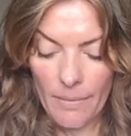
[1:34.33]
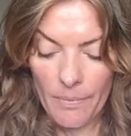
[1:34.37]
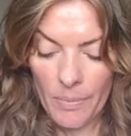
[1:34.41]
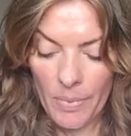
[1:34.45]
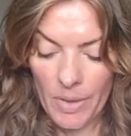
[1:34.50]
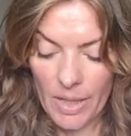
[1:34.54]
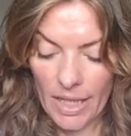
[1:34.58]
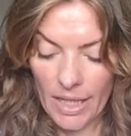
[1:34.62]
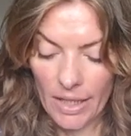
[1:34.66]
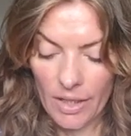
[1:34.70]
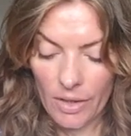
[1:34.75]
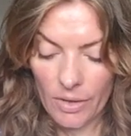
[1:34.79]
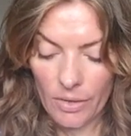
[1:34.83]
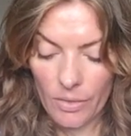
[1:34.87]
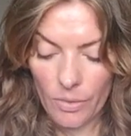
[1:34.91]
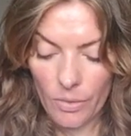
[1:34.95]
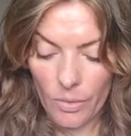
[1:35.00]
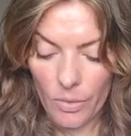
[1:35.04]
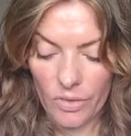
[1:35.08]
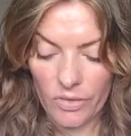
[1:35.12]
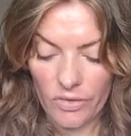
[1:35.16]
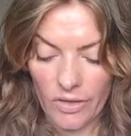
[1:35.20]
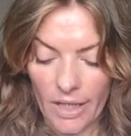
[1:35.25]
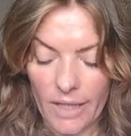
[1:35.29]
but it could
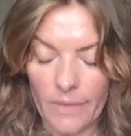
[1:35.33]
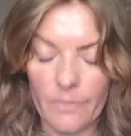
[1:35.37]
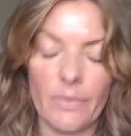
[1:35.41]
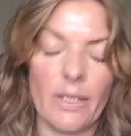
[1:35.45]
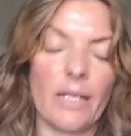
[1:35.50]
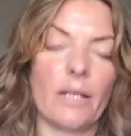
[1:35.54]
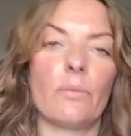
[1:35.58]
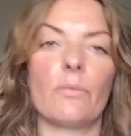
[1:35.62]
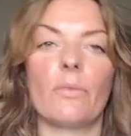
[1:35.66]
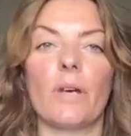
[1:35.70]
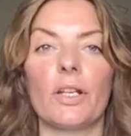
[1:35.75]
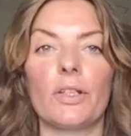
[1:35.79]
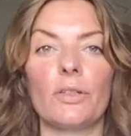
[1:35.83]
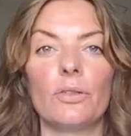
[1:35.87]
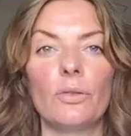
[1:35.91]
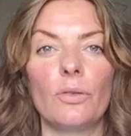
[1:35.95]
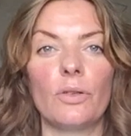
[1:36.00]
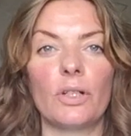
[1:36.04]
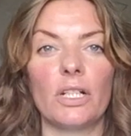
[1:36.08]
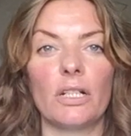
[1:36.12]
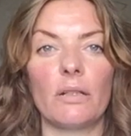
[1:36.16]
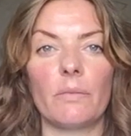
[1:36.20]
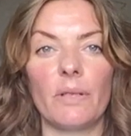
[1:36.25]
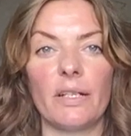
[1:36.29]
also mean where you're
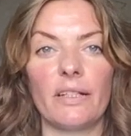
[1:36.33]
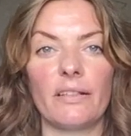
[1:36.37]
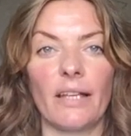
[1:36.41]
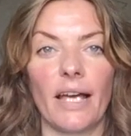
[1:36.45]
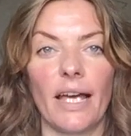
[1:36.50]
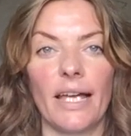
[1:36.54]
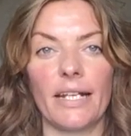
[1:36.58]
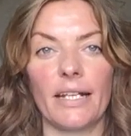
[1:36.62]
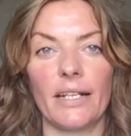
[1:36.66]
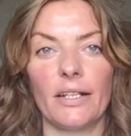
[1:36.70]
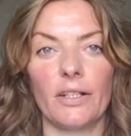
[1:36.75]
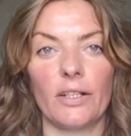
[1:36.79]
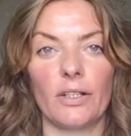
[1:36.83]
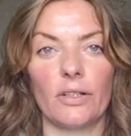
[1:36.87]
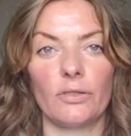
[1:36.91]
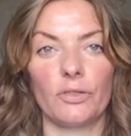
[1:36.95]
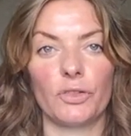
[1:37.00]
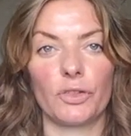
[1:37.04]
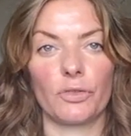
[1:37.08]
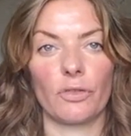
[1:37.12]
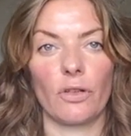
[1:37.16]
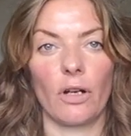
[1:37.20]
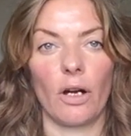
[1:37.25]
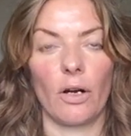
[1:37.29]
going to be taking
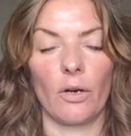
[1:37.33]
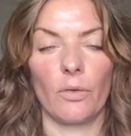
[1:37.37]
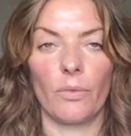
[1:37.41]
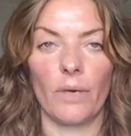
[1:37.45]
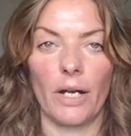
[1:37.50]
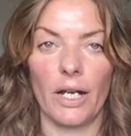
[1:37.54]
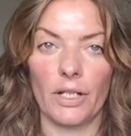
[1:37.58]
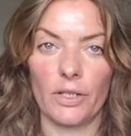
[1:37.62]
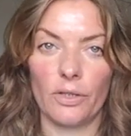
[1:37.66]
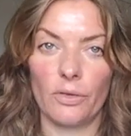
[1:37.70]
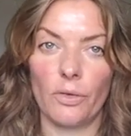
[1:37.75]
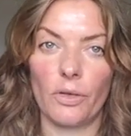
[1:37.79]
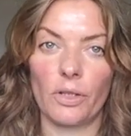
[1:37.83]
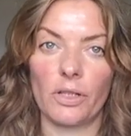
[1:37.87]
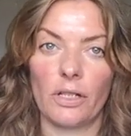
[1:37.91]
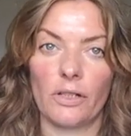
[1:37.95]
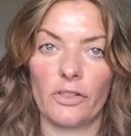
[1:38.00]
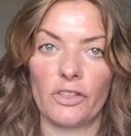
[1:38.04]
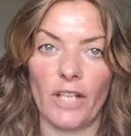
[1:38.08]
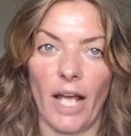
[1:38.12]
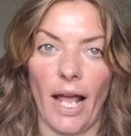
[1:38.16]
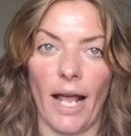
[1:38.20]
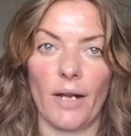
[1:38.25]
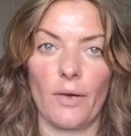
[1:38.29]
control, where you're going to
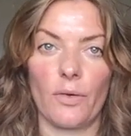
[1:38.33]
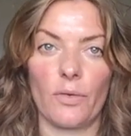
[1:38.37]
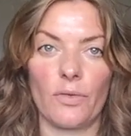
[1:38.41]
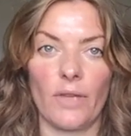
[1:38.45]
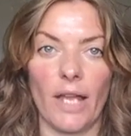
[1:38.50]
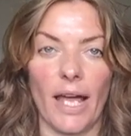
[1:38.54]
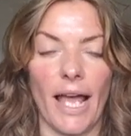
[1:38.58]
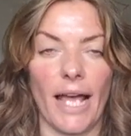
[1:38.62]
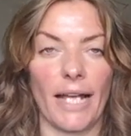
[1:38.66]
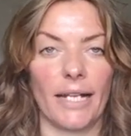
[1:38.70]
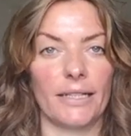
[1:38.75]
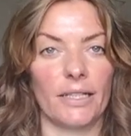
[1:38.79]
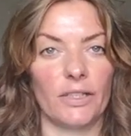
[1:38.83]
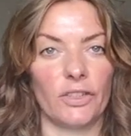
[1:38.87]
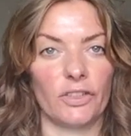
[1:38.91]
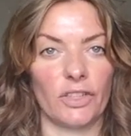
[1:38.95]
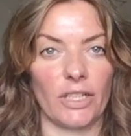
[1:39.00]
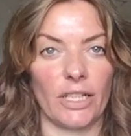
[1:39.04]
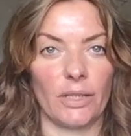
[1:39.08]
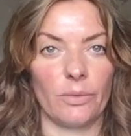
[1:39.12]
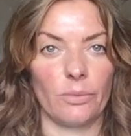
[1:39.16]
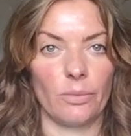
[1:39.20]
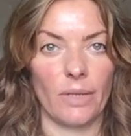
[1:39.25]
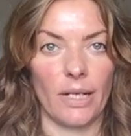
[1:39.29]
channel that
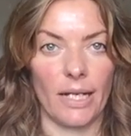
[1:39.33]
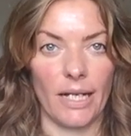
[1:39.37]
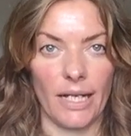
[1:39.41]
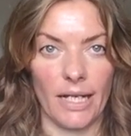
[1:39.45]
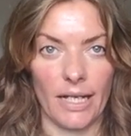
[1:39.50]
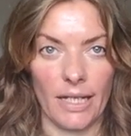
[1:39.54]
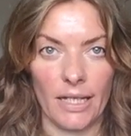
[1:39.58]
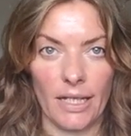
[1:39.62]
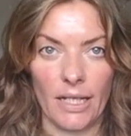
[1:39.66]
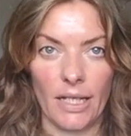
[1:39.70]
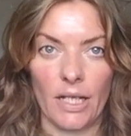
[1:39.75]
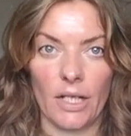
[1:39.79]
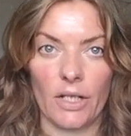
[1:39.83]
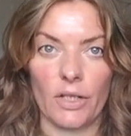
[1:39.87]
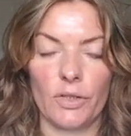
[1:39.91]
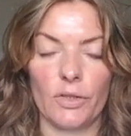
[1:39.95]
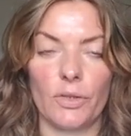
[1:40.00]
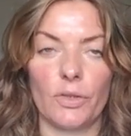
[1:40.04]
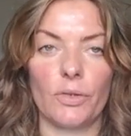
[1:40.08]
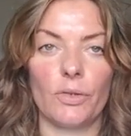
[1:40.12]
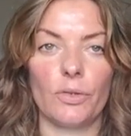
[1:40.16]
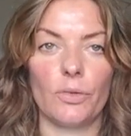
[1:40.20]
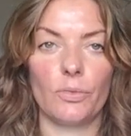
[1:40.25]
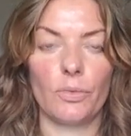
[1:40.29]
energy, where
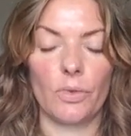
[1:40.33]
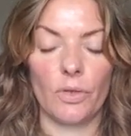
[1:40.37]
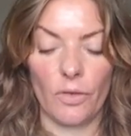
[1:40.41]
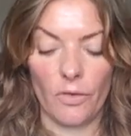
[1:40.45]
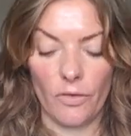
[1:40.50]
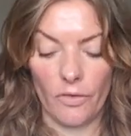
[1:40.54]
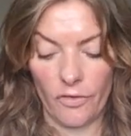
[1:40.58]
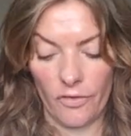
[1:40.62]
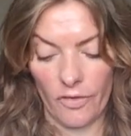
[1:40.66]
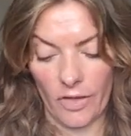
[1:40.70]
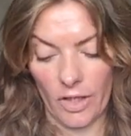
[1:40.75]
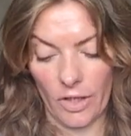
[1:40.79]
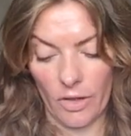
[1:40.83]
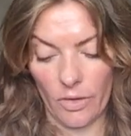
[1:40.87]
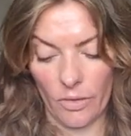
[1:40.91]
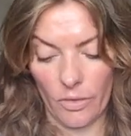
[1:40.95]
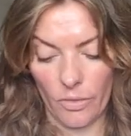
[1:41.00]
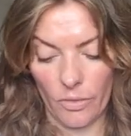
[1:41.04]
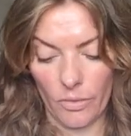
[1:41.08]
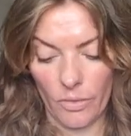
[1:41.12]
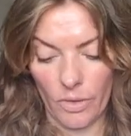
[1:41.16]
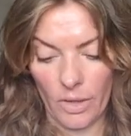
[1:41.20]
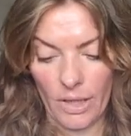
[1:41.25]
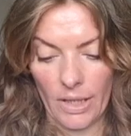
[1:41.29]
you will
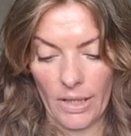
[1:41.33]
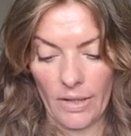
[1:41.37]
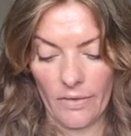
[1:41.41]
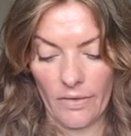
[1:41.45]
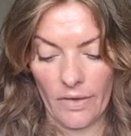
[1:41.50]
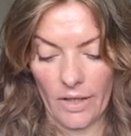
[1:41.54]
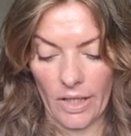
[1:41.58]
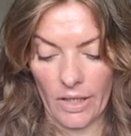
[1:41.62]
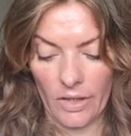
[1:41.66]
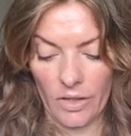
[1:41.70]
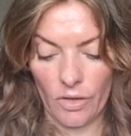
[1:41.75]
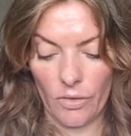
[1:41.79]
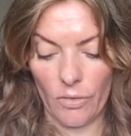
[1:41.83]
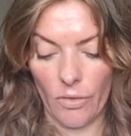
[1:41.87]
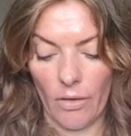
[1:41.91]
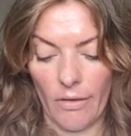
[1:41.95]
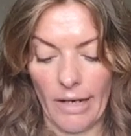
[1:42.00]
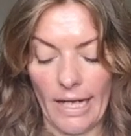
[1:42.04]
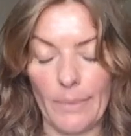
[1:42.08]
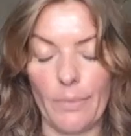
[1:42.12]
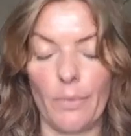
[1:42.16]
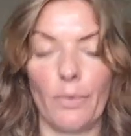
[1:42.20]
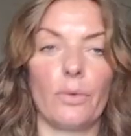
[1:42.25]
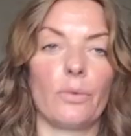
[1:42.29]
feel that you are
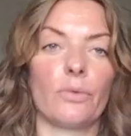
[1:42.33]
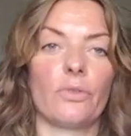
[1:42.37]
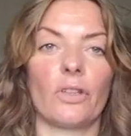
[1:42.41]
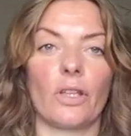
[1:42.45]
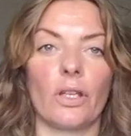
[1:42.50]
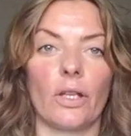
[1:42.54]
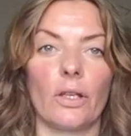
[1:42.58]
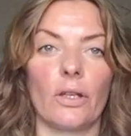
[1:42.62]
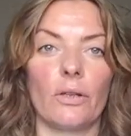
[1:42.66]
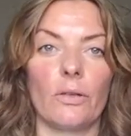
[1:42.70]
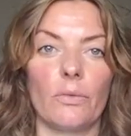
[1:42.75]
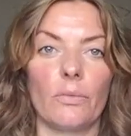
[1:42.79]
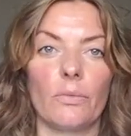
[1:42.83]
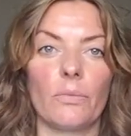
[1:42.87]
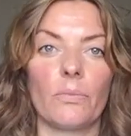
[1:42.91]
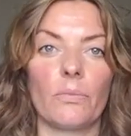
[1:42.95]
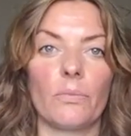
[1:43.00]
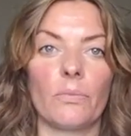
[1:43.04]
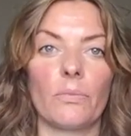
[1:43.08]
able to